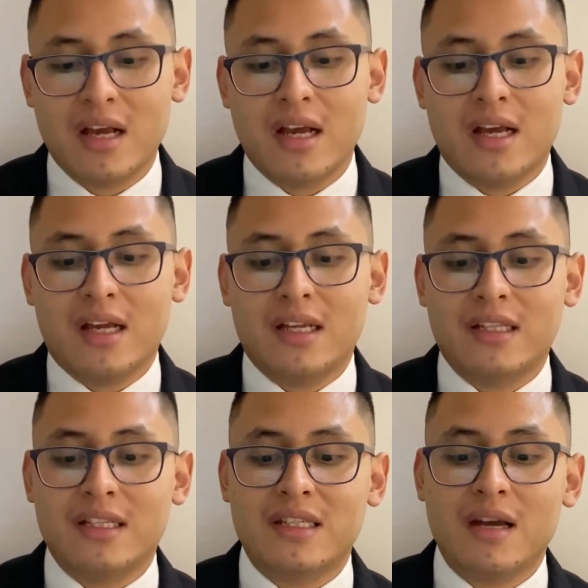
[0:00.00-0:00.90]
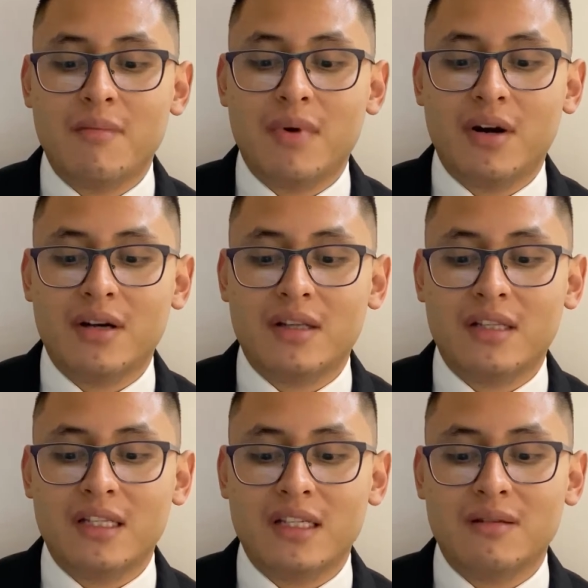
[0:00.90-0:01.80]
In December,
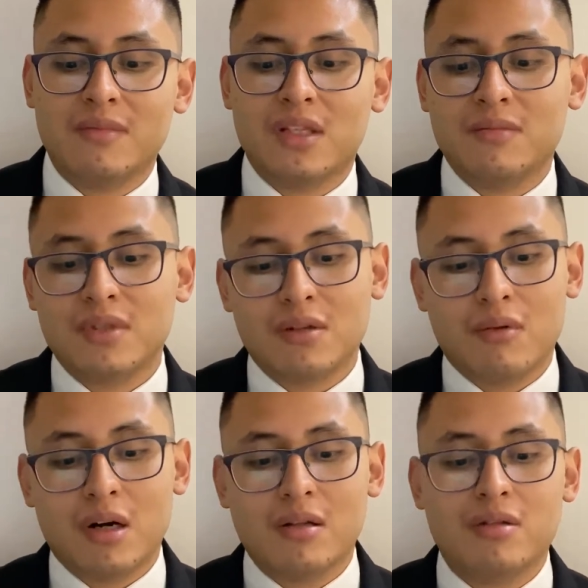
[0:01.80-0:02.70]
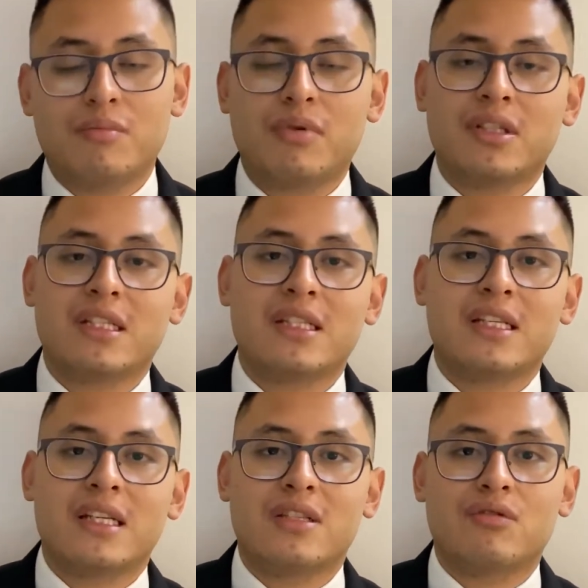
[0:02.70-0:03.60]
these symptoms were also present
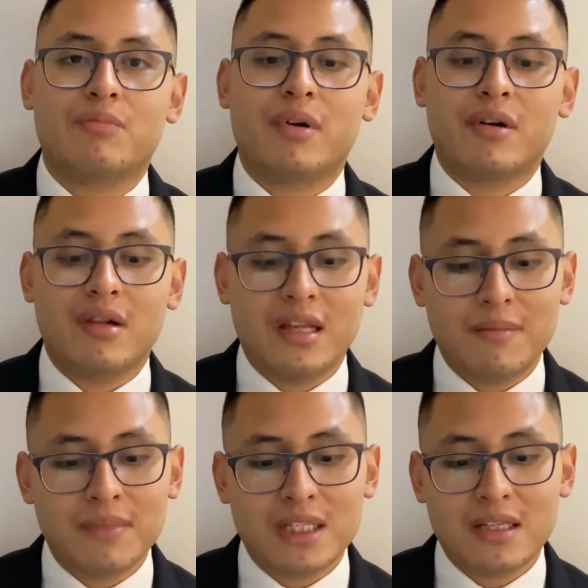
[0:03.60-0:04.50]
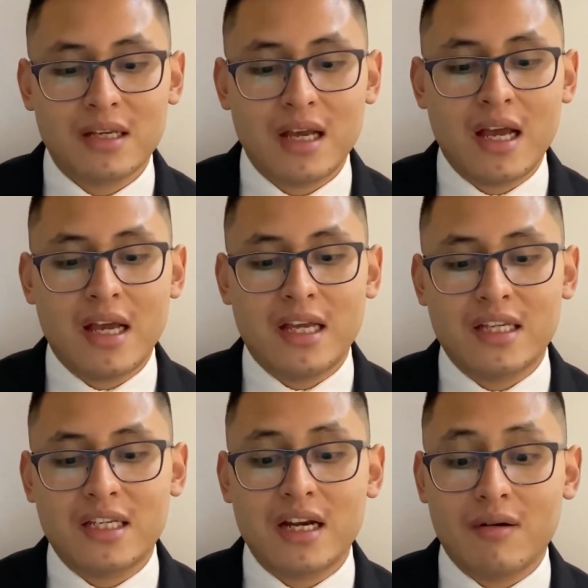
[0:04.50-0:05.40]
in superior limbs. In
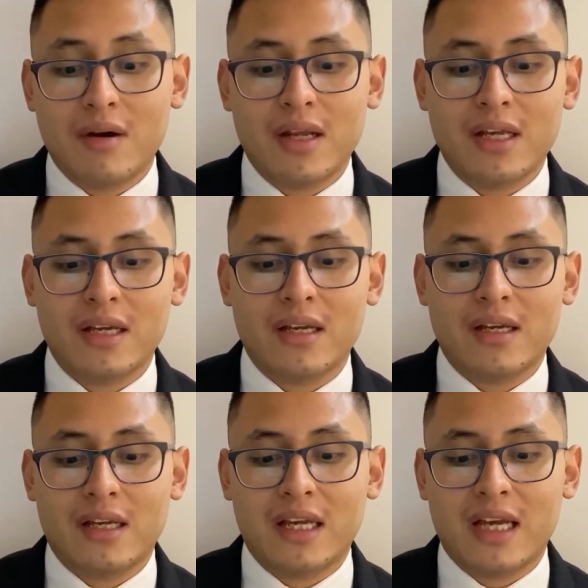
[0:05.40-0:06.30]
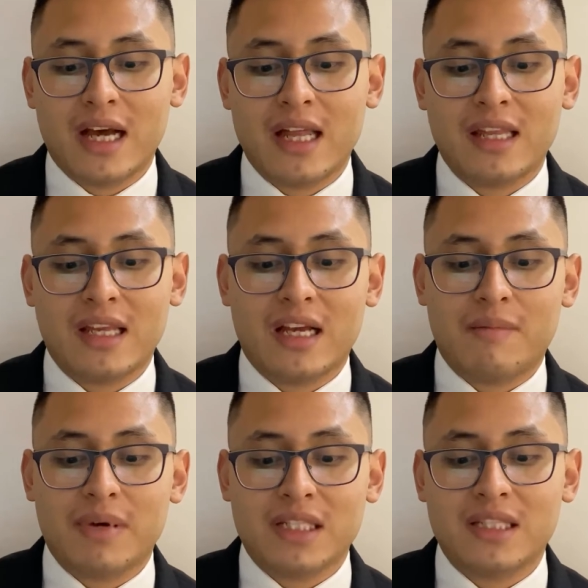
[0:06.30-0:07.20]
January, he had
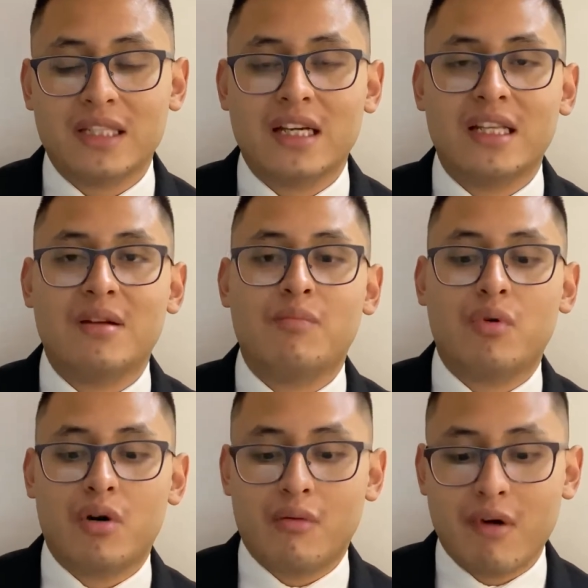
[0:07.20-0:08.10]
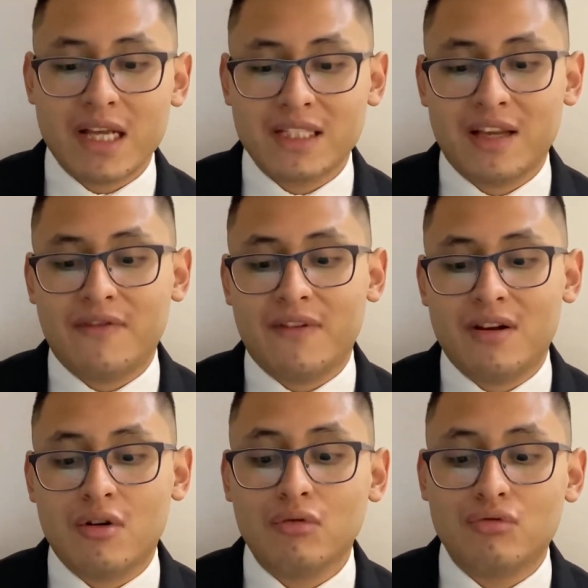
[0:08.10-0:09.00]
incapacitating progressive,
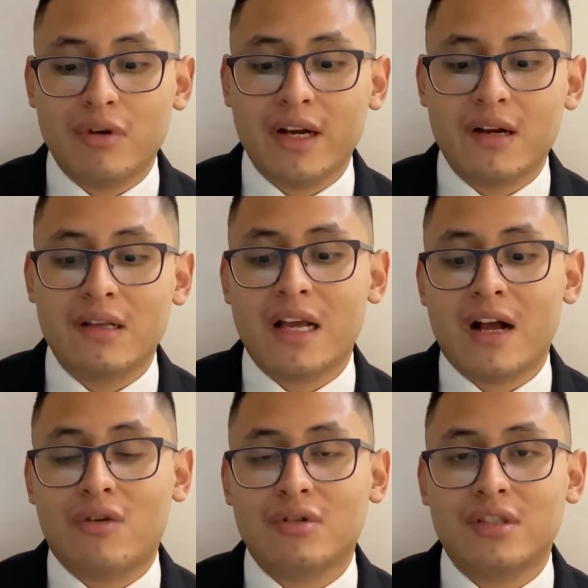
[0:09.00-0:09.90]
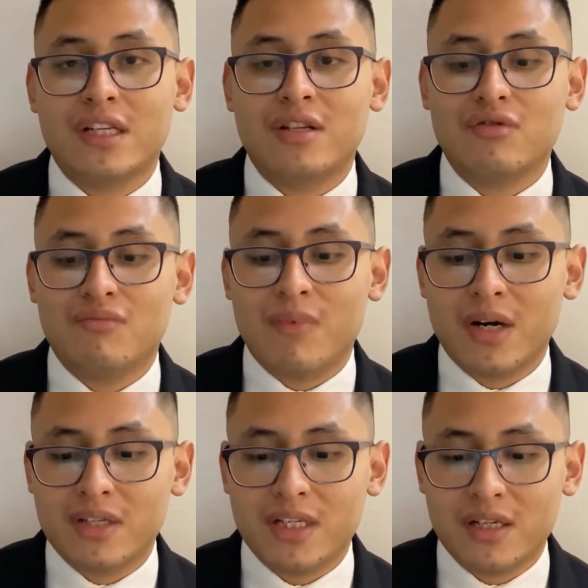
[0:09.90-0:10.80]
no-trigger, and continuous
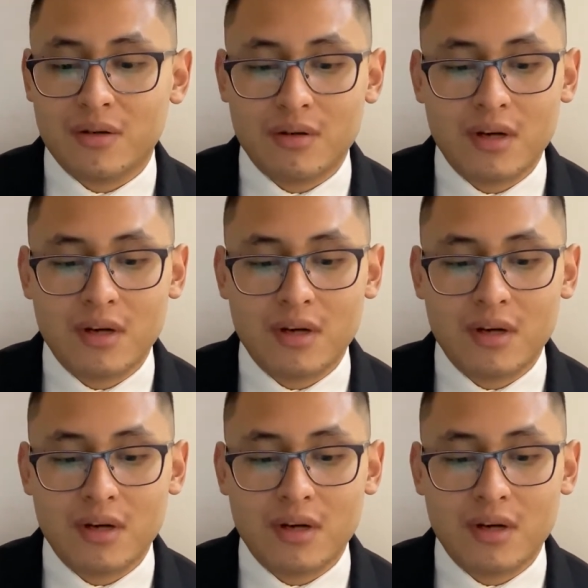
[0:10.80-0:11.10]
vertigo.